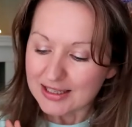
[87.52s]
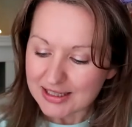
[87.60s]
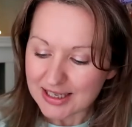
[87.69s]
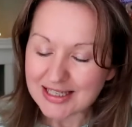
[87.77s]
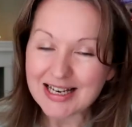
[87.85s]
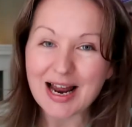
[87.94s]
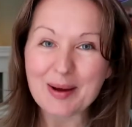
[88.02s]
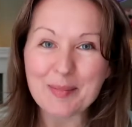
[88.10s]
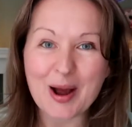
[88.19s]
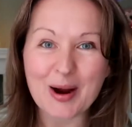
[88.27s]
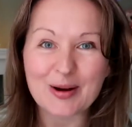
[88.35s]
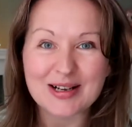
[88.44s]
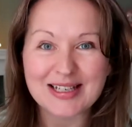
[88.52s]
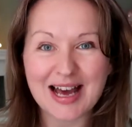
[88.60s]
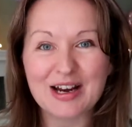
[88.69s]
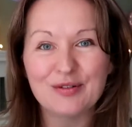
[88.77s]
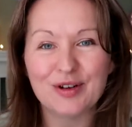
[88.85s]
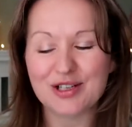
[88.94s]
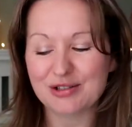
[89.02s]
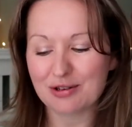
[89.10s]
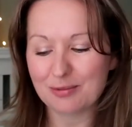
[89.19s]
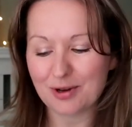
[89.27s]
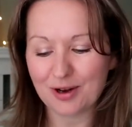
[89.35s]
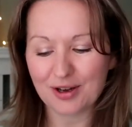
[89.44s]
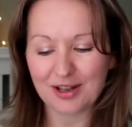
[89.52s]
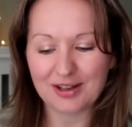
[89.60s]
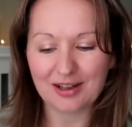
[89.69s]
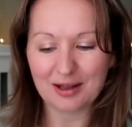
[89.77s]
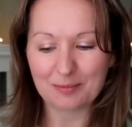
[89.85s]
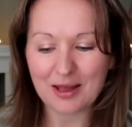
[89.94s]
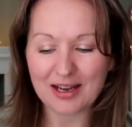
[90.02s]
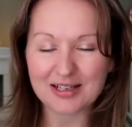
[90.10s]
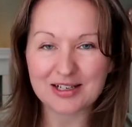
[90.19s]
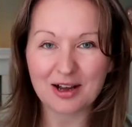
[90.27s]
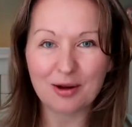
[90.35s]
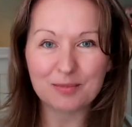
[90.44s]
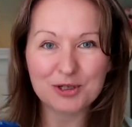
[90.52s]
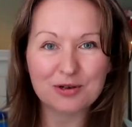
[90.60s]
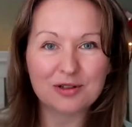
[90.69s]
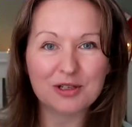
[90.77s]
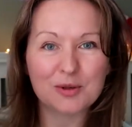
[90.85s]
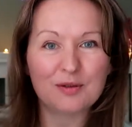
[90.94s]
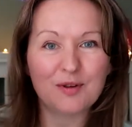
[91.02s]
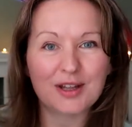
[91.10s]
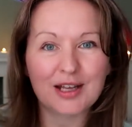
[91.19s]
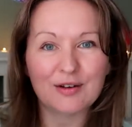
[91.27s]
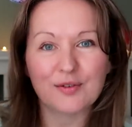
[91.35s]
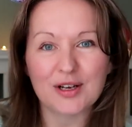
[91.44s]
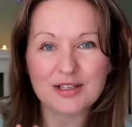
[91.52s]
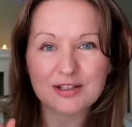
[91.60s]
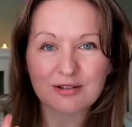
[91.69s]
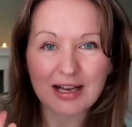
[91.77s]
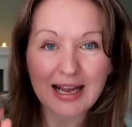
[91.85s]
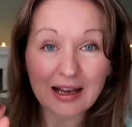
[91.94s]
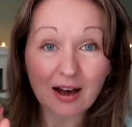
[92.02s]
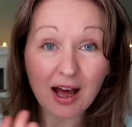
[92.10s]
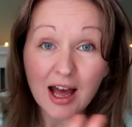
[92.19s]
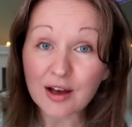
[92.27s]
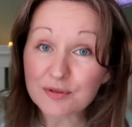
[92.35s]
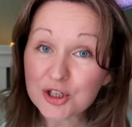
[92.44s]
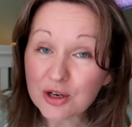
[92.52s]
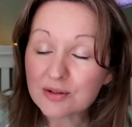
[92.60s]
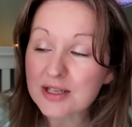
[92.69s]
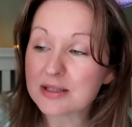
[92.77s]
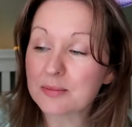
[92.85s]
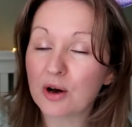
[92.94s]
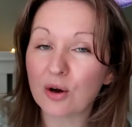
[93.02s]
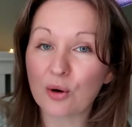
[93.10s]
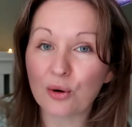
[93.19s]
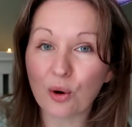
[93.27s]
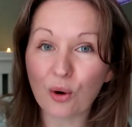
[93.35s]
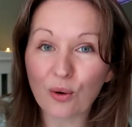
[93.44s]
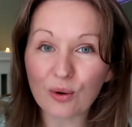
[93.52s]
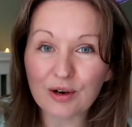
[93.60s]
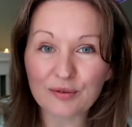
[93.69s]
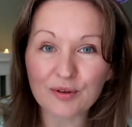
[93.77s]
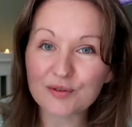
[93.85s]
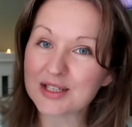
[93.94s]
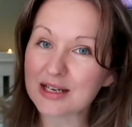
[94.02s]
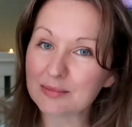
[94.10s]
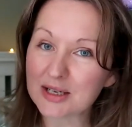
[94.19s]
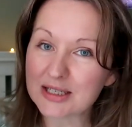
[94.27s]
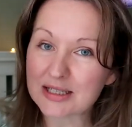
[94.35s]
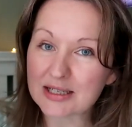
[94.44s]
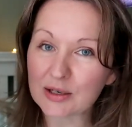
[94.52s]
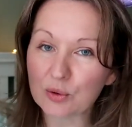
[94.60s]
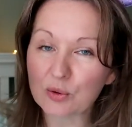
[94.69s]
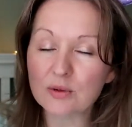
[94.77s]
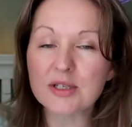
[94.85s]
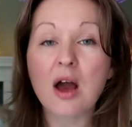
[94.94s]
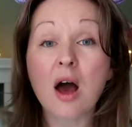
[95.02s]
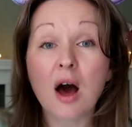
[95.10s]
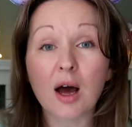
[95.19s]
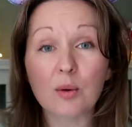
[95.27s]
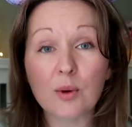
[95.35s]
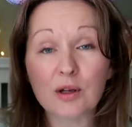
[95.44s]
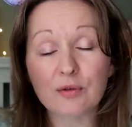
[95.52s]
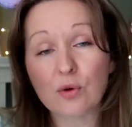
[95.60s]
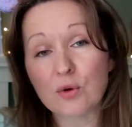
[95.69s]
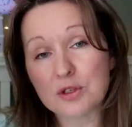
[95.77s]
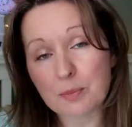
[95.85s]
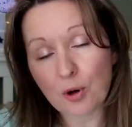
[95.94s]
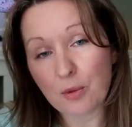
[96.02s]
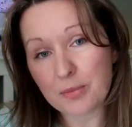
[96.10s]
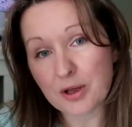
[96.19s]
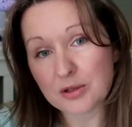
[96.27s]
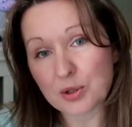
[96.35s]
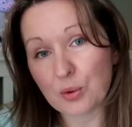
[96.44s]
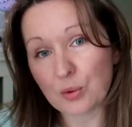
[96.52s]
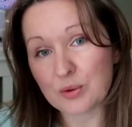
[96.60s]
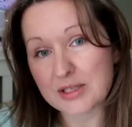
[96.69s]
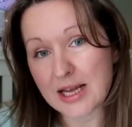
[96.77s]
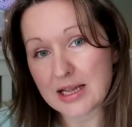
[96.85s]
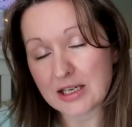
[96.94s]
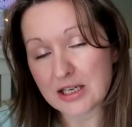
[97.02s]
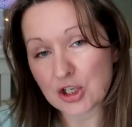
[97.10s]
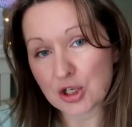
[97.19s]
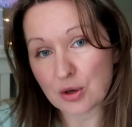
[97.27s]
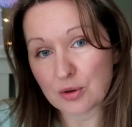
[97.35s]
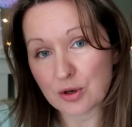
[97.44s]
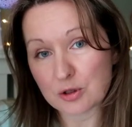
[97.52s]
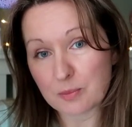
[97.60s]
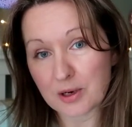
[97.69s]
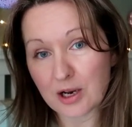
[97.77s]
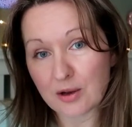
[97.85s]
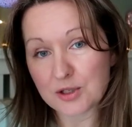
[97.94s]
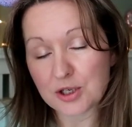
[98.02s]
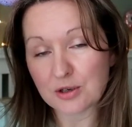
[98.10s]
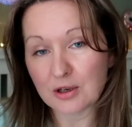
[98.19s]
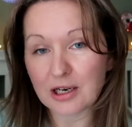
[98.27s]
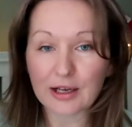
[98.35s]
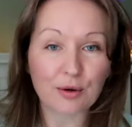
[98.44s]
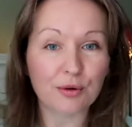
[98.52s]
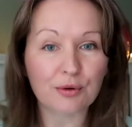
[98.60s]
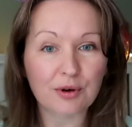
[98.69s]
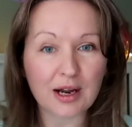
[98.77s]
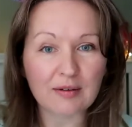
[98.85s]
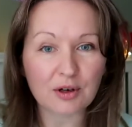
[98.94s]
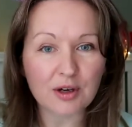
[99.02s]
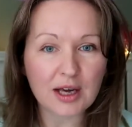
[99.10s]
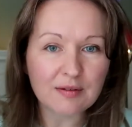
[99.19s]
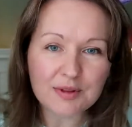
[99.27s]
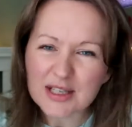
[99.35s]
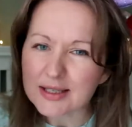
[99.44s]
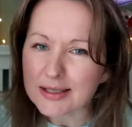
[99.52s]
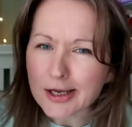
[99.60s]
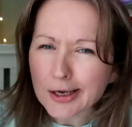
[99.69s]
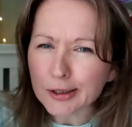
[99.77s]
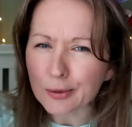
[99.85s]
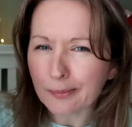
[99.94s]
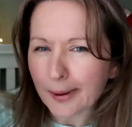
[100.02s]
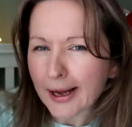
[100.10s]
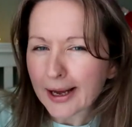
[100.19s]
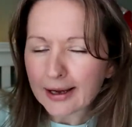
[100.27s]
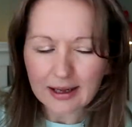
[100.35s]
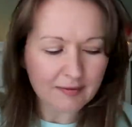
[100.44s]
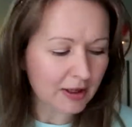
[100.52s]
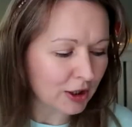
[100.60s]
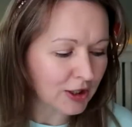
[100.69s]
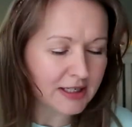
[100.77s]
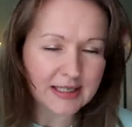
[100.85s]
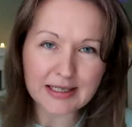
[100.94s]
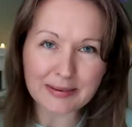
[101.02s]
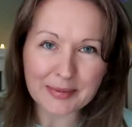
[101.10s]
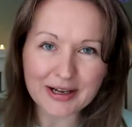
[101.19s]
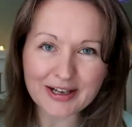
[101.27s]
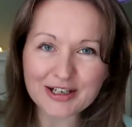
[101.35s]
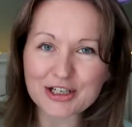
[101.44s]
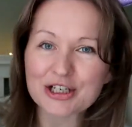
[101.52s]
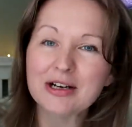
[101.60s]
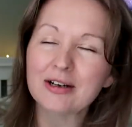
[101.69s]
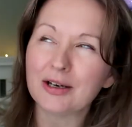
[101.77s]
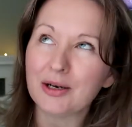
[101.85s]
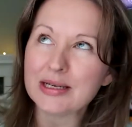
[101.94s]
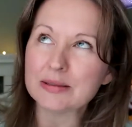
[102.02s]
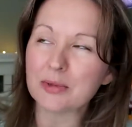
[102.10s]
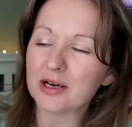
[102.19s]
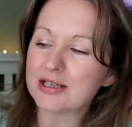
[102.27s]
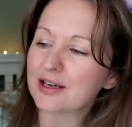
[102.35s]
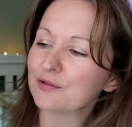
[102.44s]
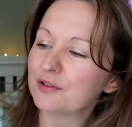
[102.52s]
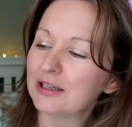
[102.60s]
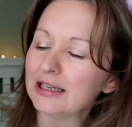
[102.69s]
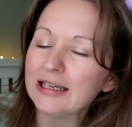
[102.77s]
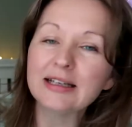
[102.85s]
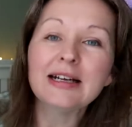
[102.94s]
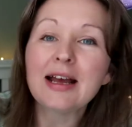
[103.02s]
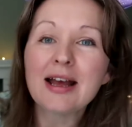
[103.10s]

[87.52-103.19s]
Disneyland Paris anniversary mug that I picked up during the 25th anniversary here. I have shown this mug on a haul if you've seen my Disney hauls. I will of course pop those hauls in the show notes below so you can click on through and have a look if this is kind of your bag, having a look at Disney merch. I know it is mine, definitely.